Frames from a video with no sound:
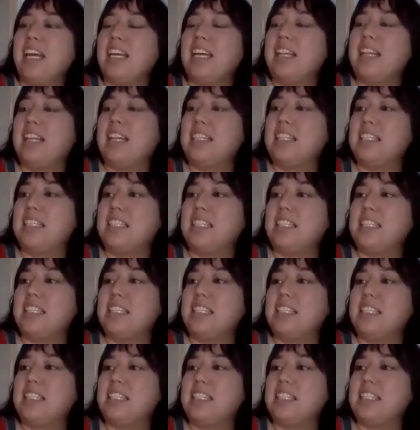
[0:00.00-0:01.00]
This
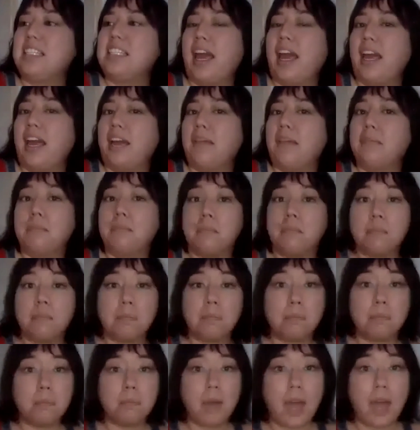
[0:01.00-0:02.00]
is a
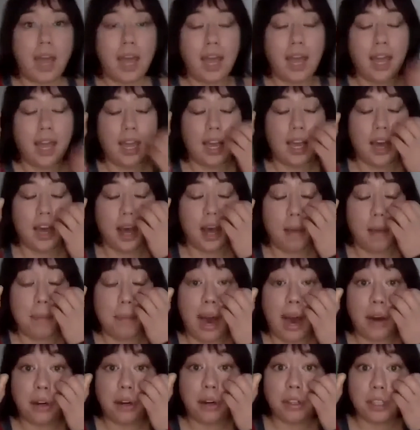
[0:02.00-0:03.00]

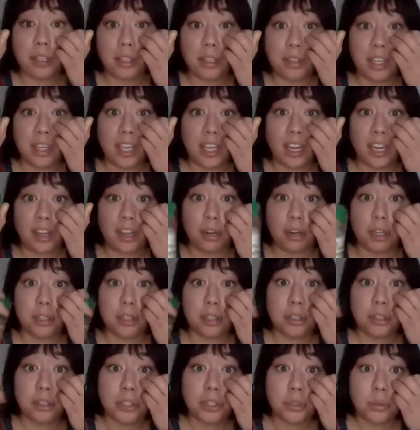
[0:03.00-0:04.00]
powder that you can get in the
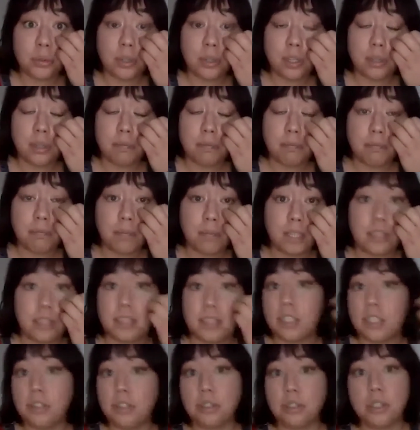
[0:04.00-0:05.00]
grocery store.
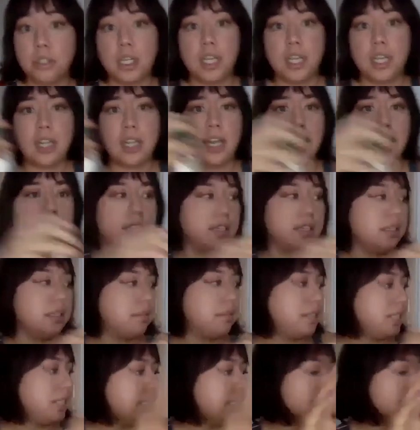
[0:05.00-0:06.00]
It's usually in like
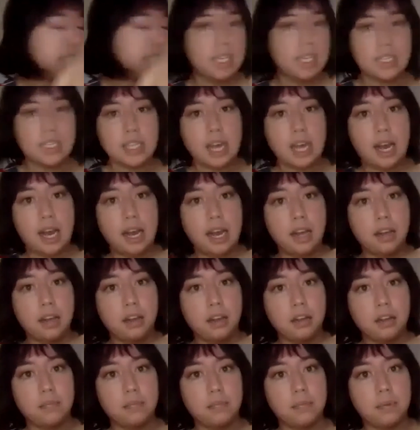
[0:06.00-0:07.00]
the seasonings
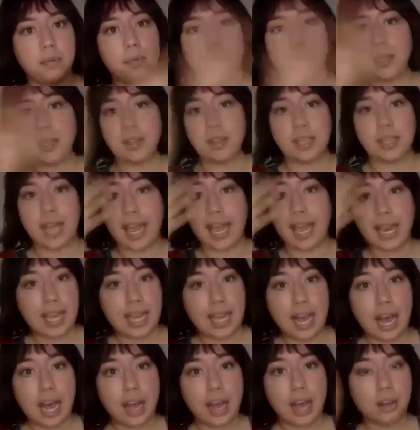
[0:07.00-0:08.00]
aisle, like the
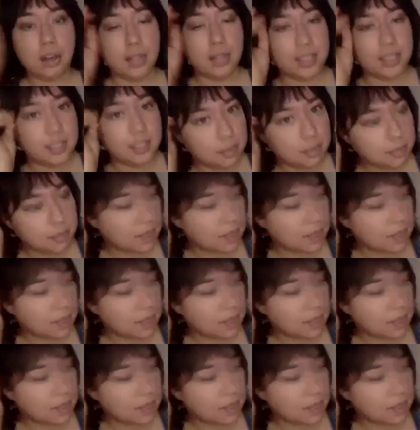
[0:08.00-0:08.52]
canning aisle. It's